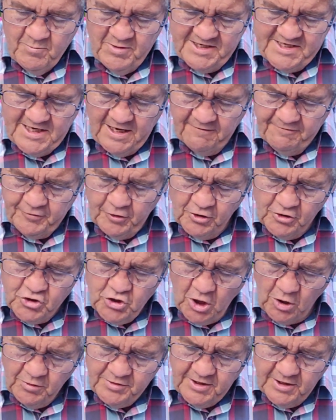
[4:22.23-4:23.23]
Be
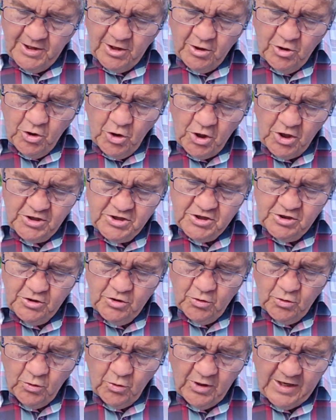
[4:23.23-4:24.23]
self-controlled and alert.
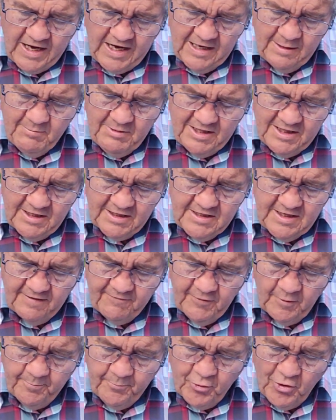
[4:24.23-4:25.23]
Your enemy, the
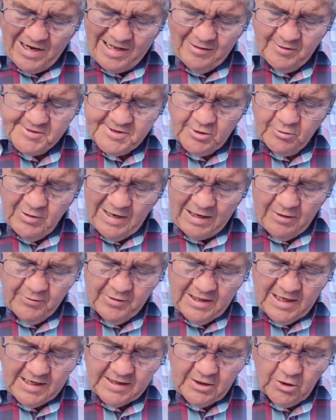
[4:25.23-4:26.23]
devil, prowls
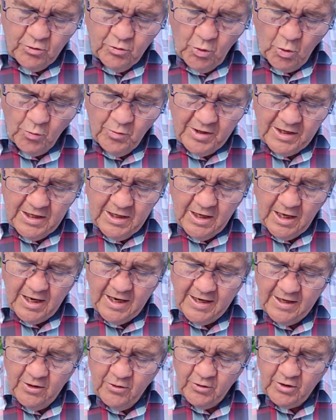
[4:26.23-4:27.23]
around like a roaring
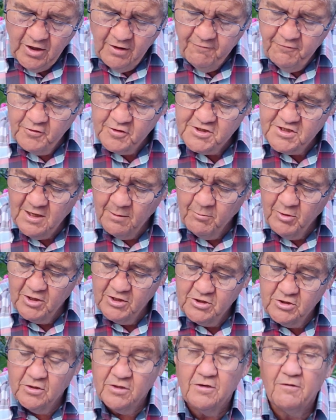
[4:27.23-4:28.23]
lion looking for
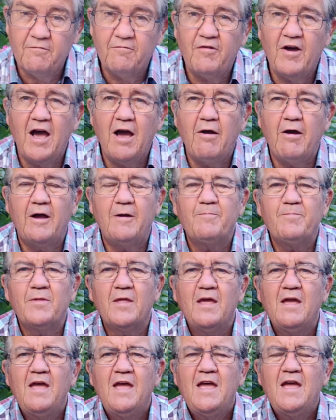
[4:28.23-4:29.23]
someone to devour.
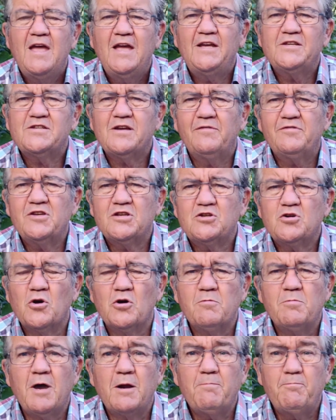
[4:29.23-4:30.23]
He's obviously
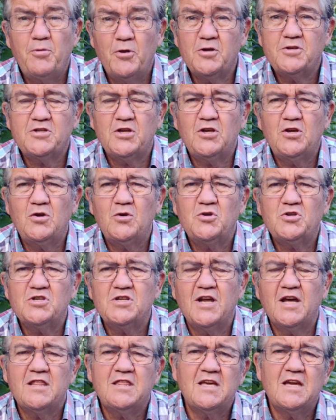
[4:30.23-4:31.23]
talking about
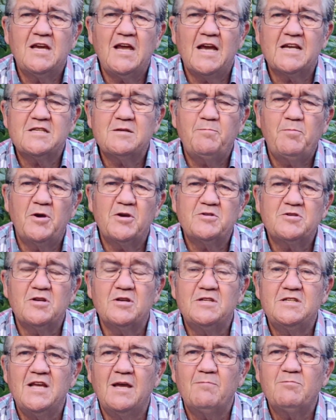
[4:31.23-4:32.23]
persecution, I think, as opposed
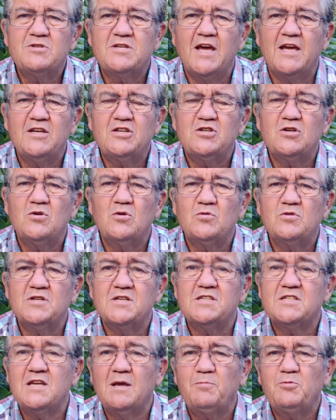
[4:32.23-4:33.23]
to temptation or
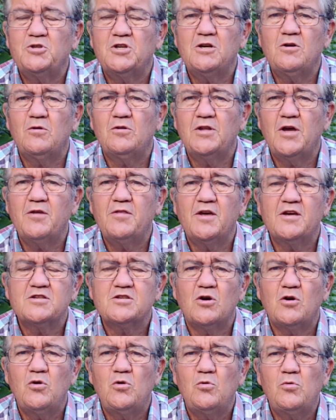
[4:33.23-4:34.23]
deception, although
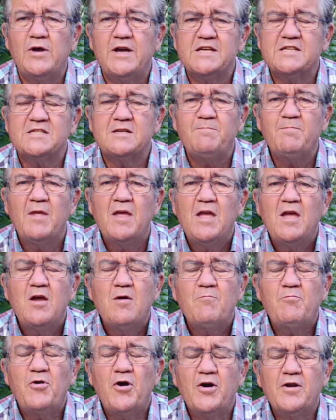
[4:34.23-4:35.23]
those are always
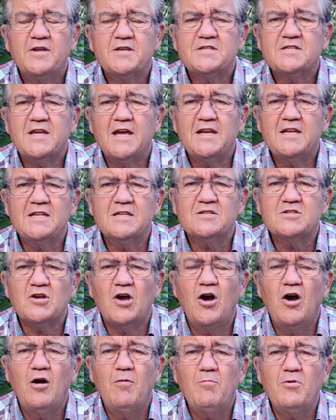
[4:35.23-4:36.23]
part of Satan's
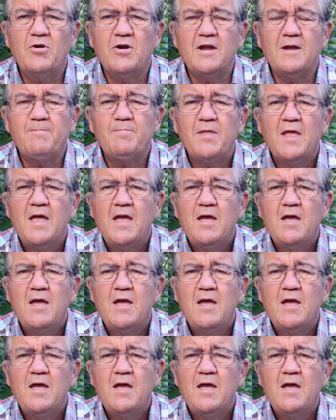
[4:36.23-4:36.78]
armory.